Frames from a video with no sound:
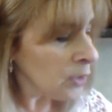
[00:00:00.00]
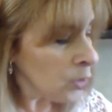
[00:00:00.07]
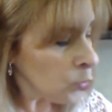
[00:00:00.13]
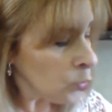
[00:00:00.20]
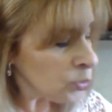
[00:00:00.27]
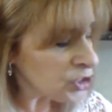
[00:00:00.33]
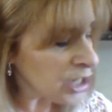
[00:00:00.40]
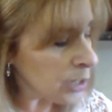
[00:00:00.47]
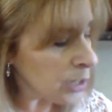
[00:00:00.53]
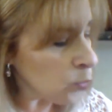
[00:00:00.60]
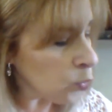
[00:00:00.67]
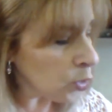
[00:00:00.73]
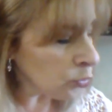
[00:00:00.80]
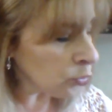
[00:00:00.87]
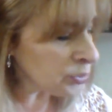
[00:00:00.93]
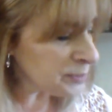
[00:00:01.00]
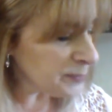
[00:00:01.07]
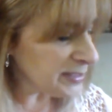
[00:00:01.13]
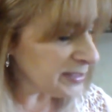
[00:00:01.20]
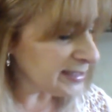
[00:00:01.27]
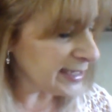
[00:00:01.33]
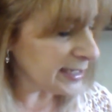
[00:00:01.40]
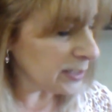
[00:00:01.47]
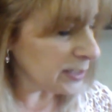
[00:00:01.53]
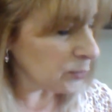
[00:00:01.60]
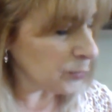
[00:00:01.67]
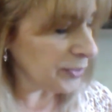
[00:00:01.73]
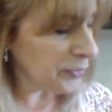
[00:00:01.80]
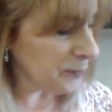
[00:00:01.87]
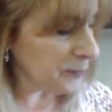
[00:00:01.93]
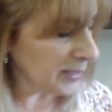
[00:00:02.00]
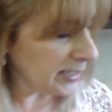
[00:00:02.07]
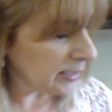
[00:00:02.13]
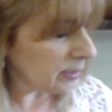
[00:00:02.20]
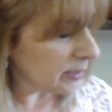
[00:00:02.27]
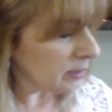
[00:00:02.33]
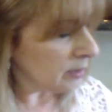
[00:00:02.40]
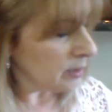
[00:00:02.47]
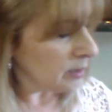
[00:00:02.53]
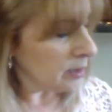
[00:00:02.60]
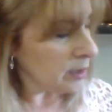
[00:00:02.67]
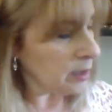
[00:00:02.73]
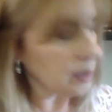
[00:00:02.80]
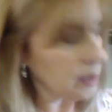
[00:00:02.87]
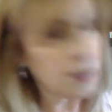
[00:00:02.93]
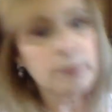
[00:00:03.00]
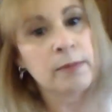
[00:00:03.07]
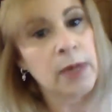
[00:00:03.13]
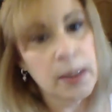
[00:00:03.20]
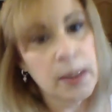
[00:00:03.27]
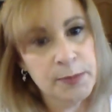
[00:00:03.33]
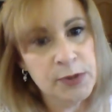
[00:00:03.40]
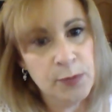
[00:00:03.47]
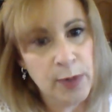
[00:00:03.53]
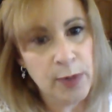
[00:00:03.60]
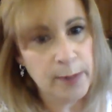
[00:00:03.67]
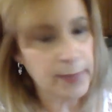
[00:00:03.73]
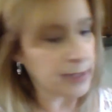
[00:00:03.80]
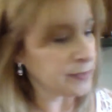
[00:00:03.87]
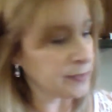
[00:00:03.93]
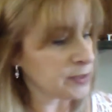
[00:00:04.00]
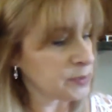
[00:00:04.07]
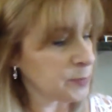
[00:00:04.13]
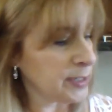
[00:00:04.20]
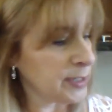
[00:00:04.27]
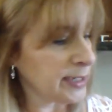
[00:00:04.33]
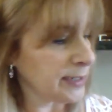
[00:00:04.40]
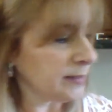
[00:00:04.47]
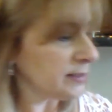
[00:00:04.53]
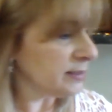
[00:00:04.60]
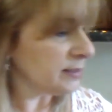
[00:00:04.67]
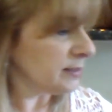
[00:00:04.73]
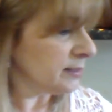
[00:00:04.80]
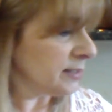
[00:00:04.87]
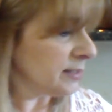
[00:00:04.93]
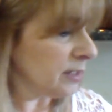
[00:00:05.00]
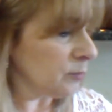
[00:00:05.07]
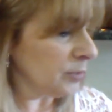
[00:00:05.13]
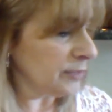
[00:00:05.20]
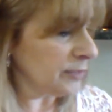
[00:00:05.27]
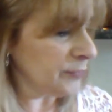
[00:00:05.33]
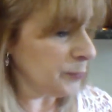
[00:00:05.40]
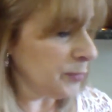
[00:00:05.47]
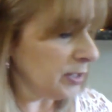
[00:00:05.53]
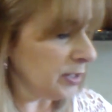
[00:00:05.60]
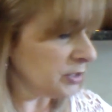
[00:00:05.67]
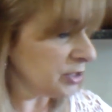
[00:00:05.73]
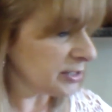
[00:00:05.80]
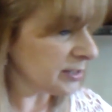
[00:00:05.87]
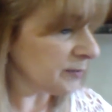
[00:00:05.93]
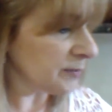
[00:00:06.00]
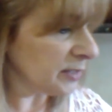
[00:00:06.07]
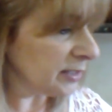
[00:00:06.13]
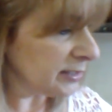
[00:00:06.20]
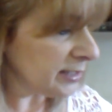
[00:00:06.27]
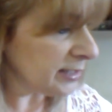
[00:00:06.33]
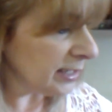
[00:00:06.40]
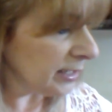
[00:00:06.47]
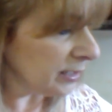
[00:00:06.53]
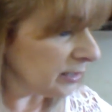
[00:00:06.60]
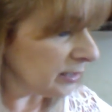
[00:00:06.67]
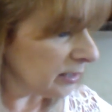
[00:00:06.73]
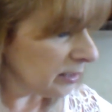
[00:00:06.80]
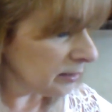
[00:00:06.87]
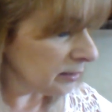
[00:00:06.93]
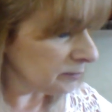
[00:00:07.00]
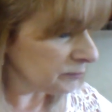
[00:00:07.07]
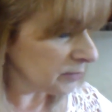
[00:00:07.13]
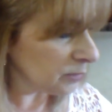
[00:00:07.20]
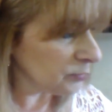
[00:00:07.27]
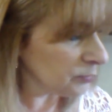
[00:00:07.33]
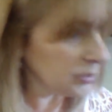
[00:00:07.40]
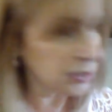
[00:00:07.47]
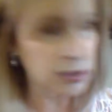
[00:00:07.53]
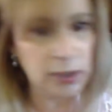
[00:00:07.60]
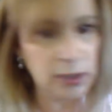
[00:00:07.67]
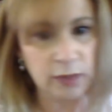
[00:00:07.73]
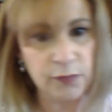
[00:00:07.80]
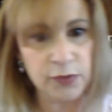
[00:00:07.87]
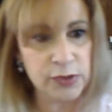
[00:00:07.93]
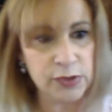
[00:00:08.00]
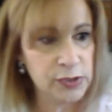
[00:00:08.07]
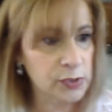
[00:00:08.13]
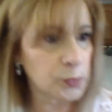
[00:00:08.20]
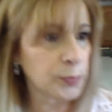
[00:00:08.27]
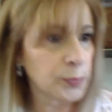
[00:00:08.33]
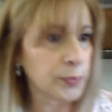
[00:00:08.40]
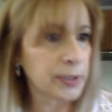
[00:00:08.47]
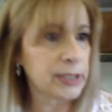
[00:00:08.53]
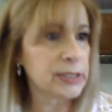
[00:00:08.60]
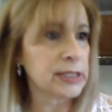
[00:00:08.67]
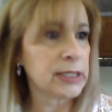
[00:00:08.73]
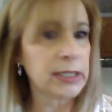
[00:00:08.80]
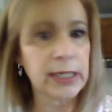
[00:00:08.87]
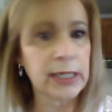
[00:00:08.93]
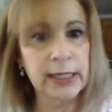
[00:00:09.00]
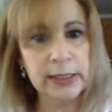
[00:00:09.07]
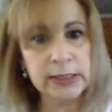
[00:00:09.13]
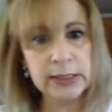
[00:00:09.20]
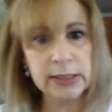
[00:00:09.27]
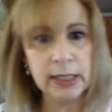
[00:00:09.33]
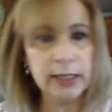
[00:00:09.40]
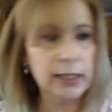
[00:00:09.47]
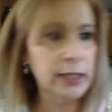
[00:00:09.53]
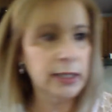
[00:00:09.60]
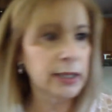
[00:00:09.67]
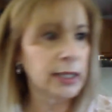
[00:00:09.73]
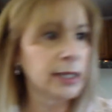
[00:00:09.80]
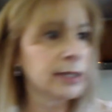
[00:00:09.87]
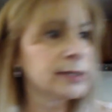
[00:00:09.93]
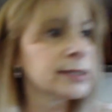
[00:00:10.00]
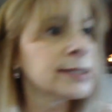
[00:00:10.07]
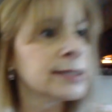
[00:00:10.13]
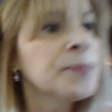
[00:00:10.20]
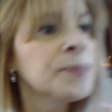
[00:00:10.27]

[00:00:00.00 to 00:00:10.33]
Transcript: which I won't be taking with me up to Rhinebeck this weekend. This is not one of the projects I'm going to take. I'm really looking for super easy knits kind of things.